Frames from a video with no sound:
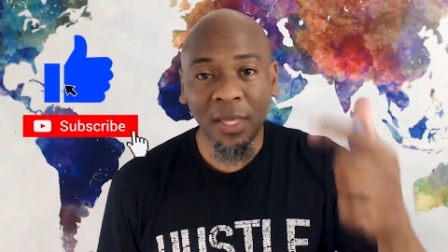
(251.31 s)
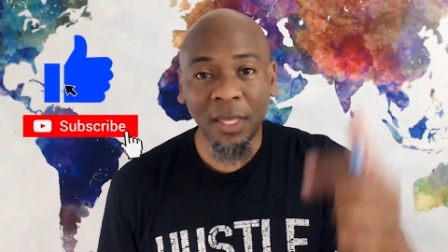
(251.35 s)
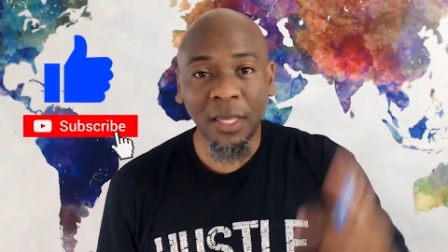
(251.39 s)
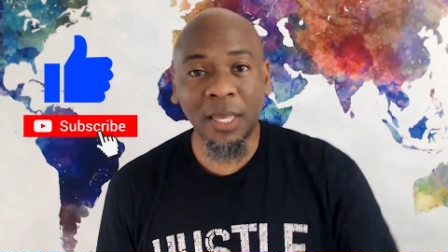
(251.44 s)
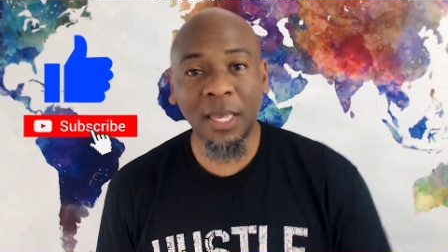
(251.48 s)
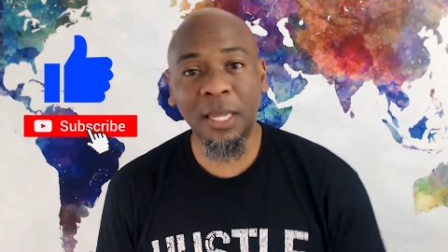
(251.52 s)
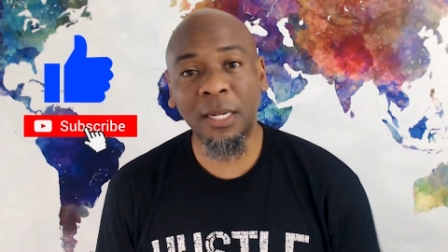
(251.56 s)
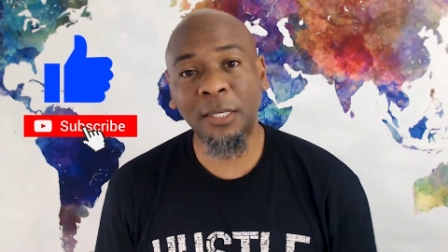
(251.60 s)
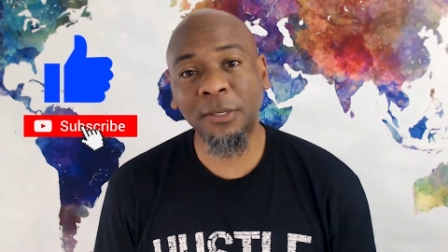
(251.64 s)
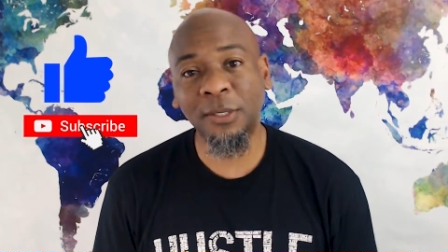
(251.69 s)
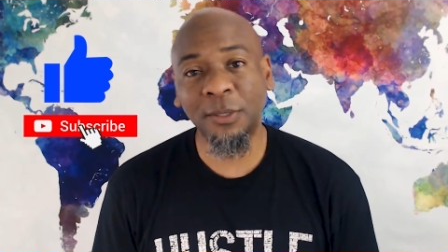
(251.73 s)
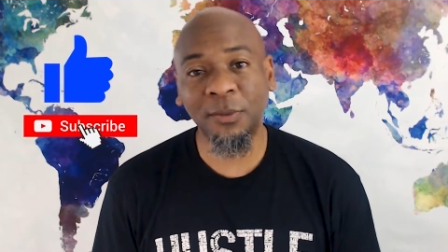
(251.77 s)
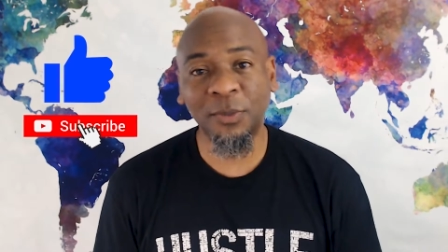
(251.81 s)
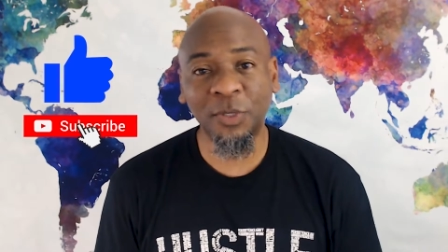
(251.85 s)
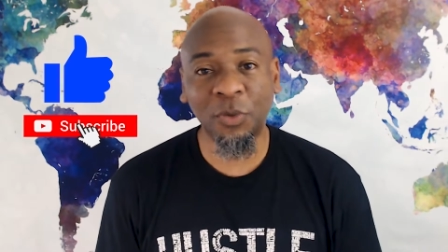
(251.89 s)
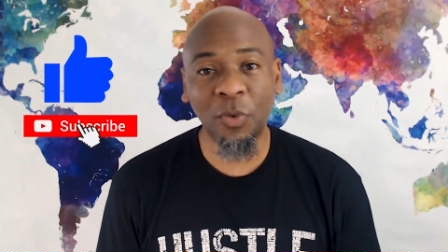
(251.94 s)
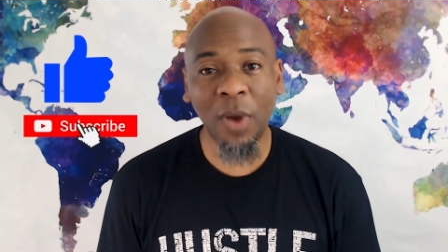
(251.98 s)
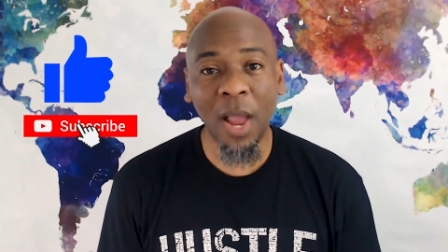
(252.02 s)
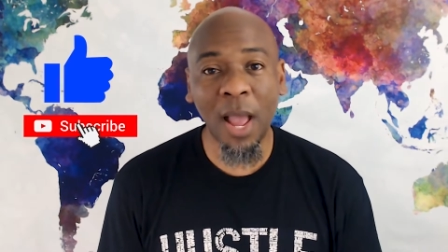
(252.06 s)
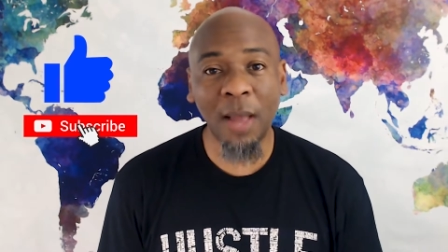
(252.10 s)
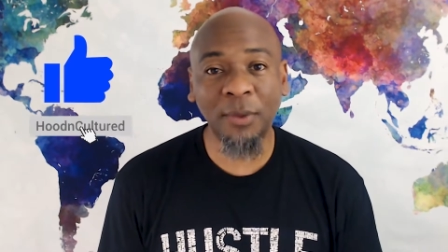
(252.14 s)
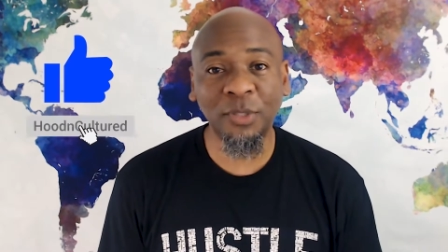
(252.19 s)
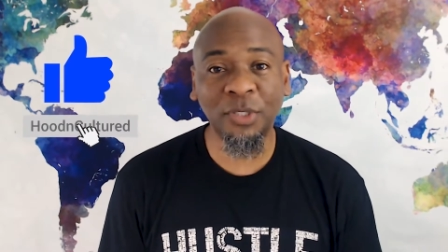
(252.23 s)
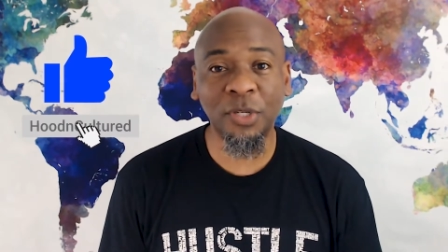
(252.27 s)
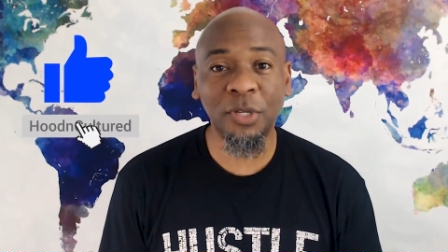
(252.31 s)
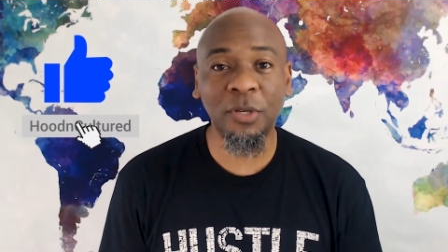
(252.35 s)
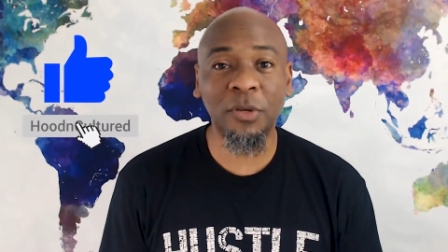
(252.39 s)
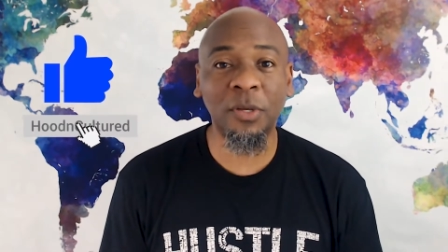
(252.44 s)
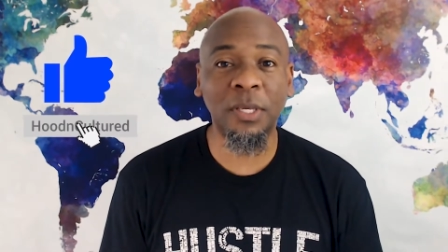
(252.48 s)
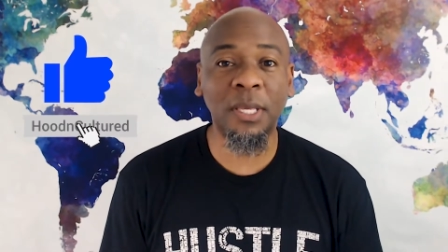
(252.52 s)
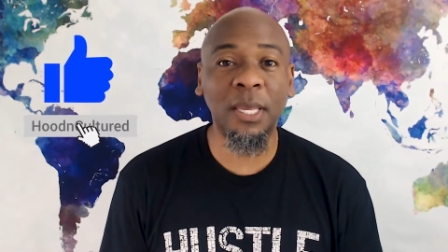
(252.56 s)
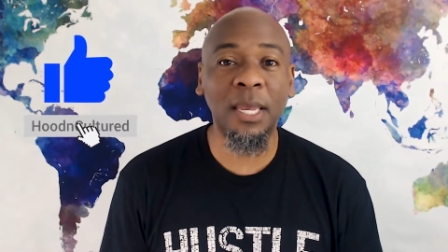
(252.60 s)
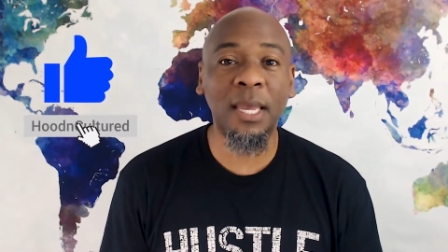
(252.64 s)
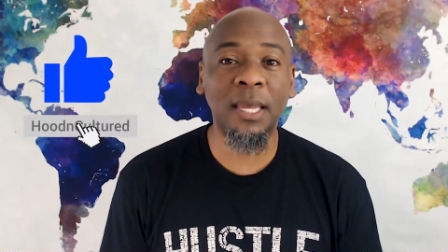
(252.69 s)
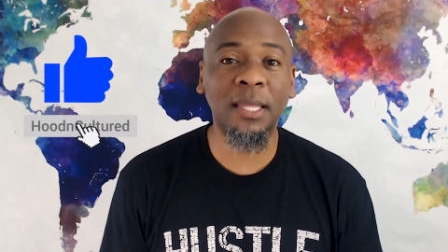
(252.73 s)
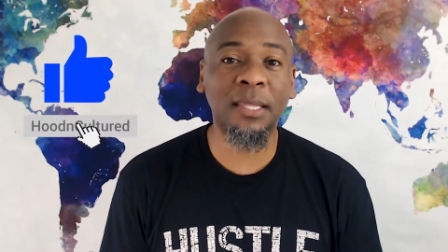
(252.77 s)
hit a subscribe so you
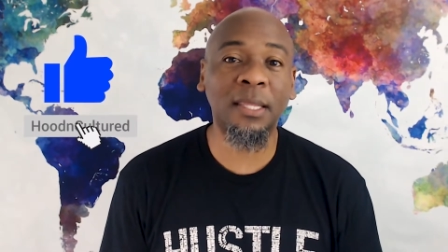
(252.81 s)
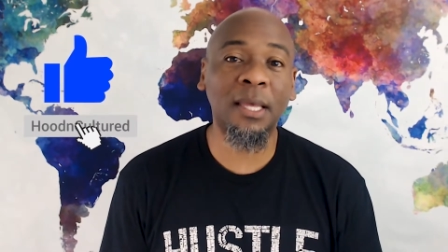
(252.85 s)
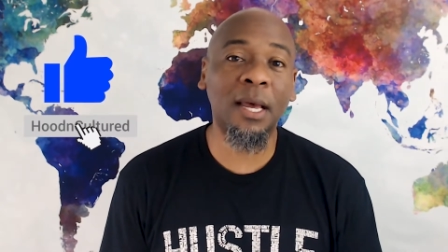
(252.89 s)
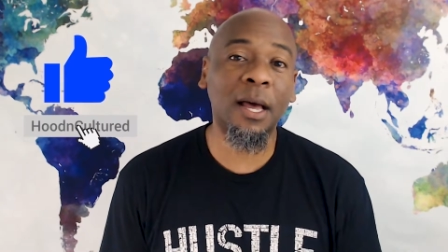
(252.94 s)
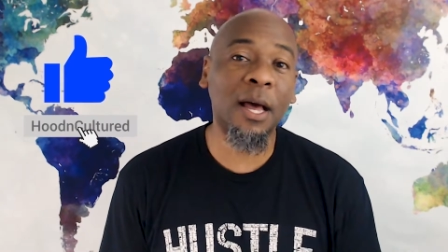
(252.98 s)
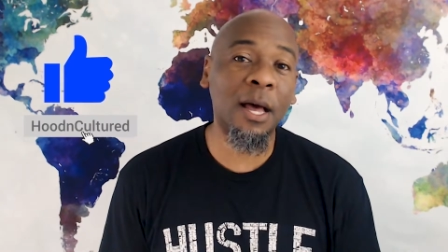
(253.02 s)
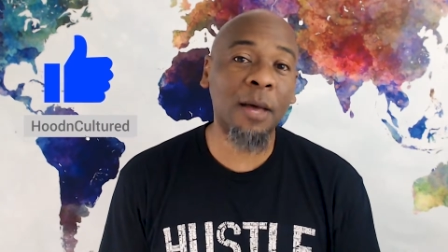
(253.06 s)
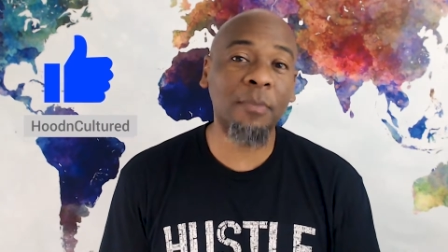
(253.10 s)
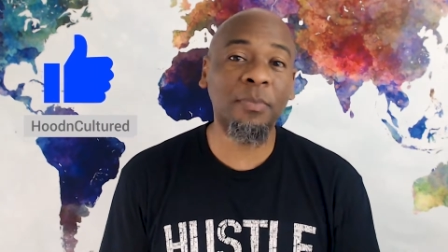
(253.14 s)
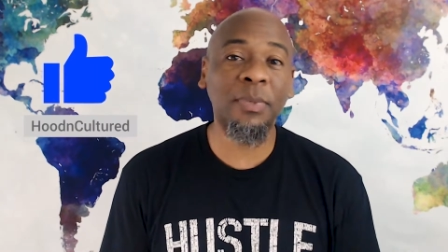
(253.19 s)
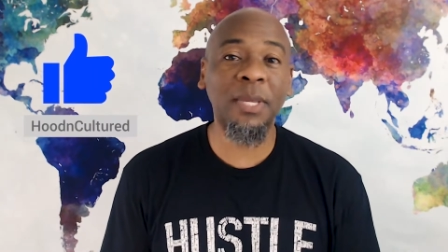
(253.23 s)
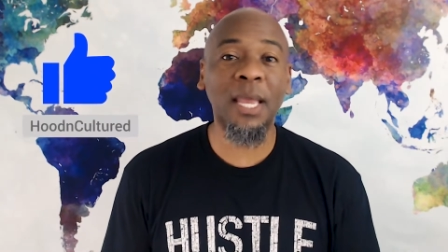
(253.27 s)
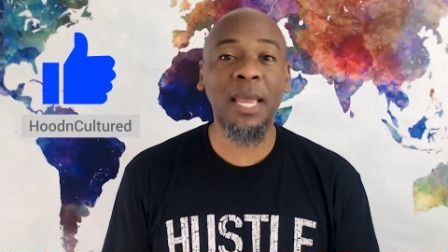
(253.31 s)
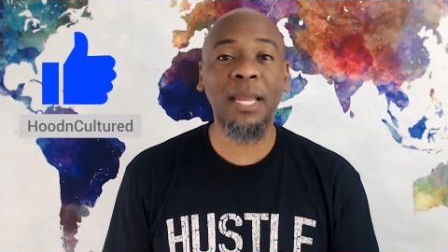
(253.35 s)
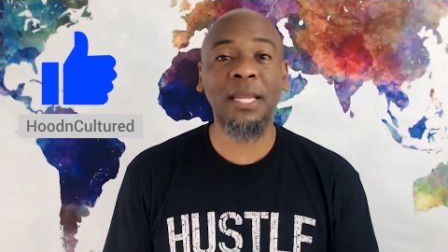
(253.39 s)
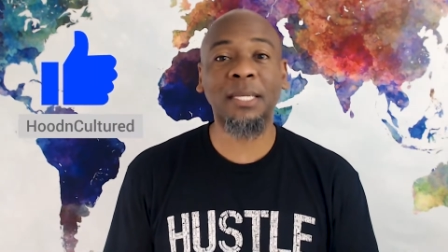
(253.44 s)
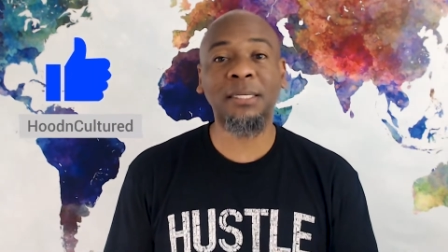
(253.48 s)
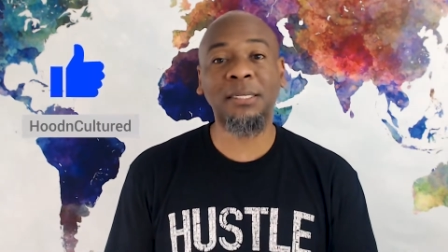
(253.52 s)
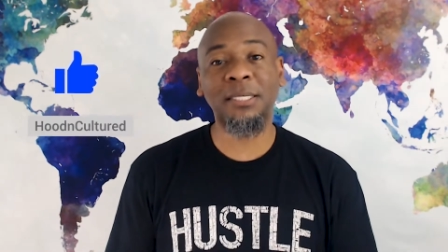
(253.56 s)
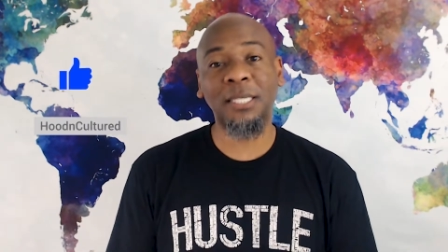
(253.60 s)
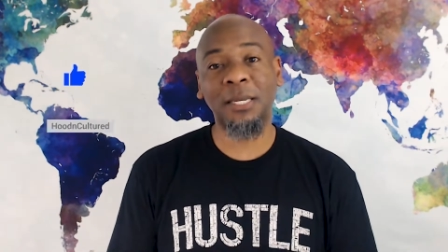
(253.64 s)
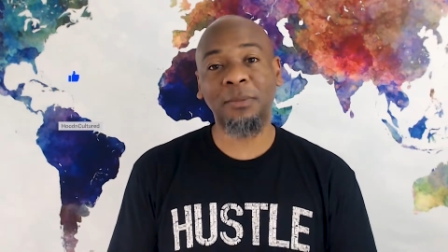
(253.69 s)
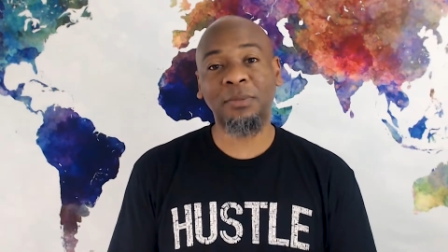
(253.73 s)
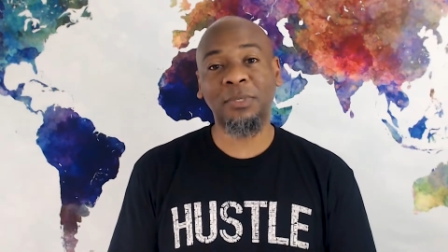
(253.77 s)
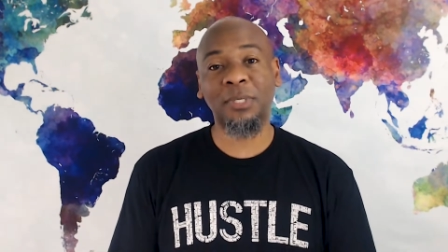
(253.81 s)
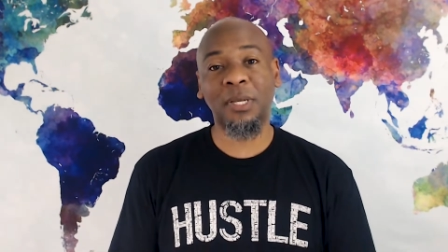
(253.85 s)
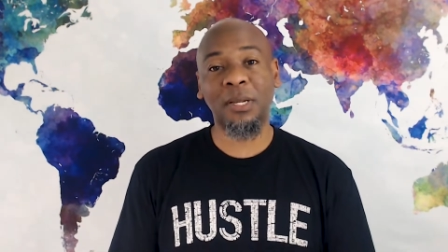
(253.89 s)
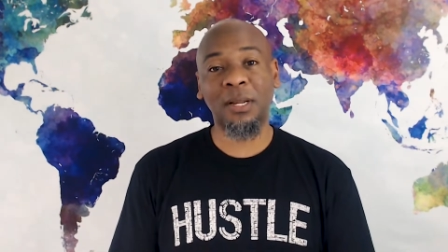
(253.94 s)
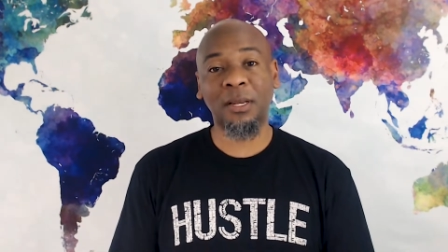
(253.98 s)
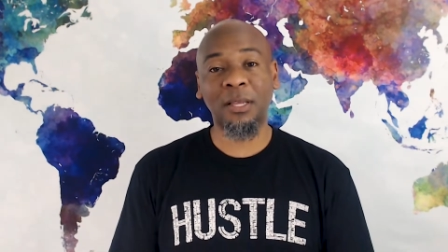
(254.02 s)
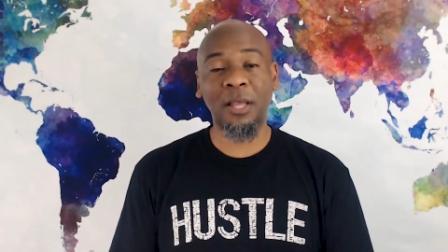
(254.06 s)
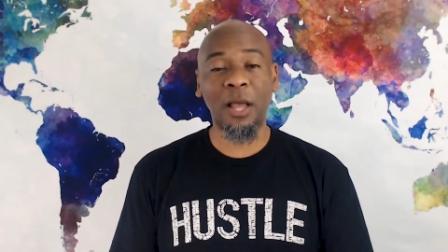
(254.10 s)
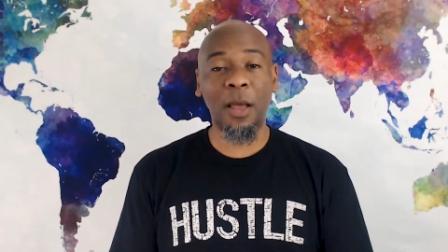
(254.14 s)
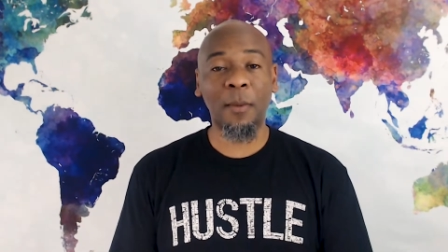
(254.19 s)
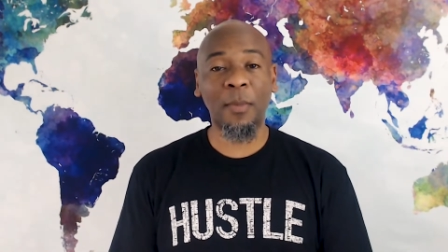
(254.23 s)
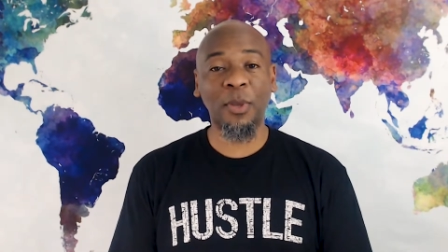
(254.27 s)
get the updated tips that
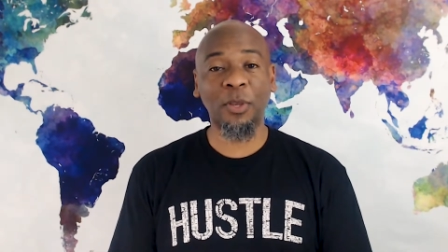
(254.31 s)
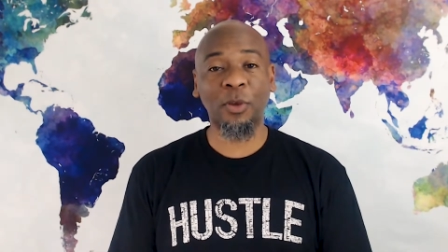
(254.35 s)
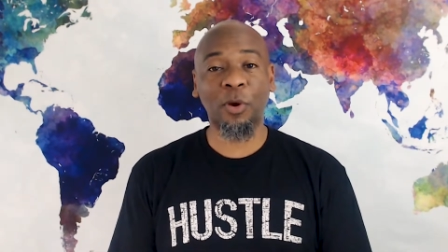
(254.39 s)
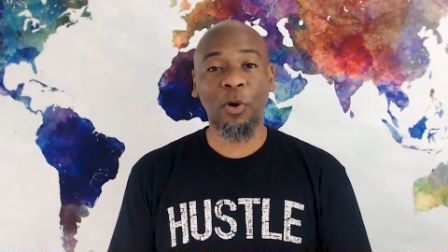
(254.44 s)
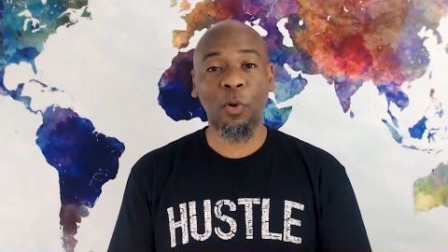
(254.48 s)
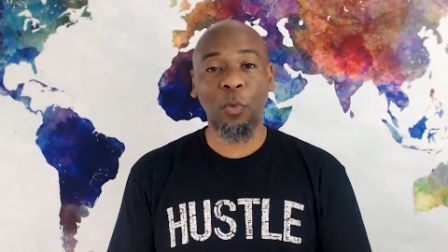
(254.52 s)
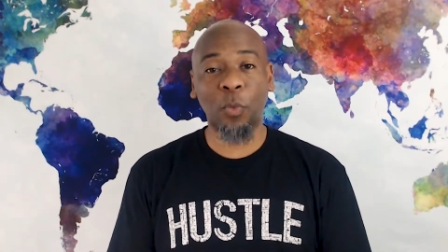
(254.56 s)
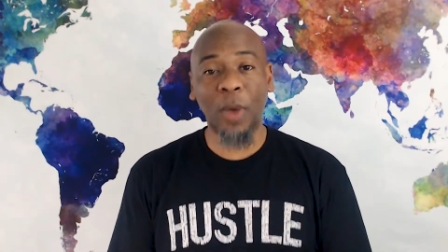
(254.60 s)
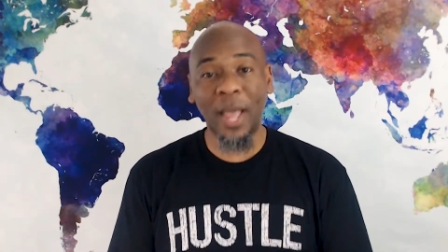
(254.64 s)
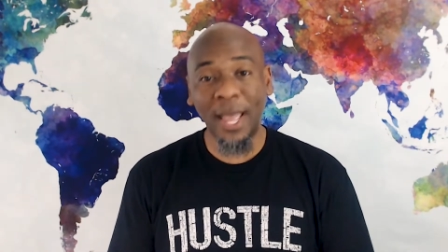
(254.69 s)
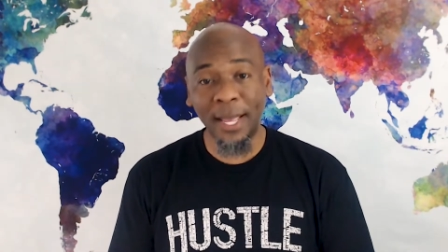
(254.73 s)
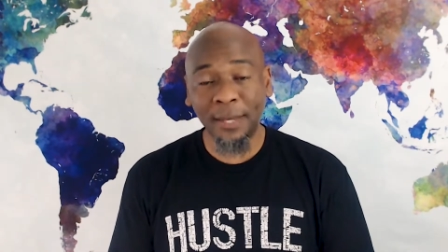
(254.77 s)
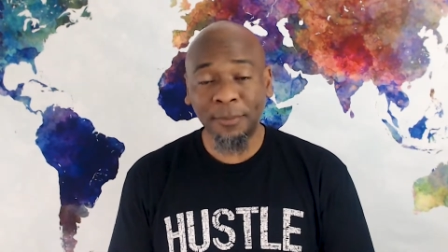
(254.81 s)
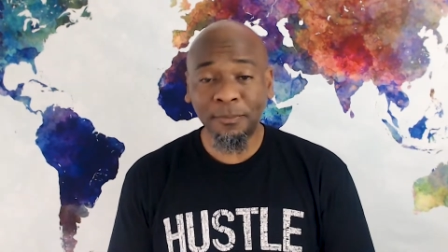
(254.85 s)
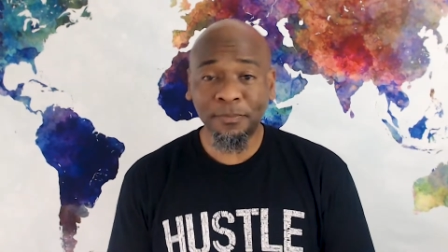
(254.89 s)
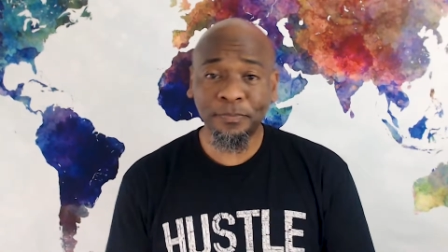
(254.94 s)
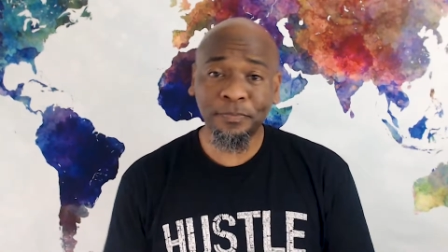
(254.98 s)
are coming your way.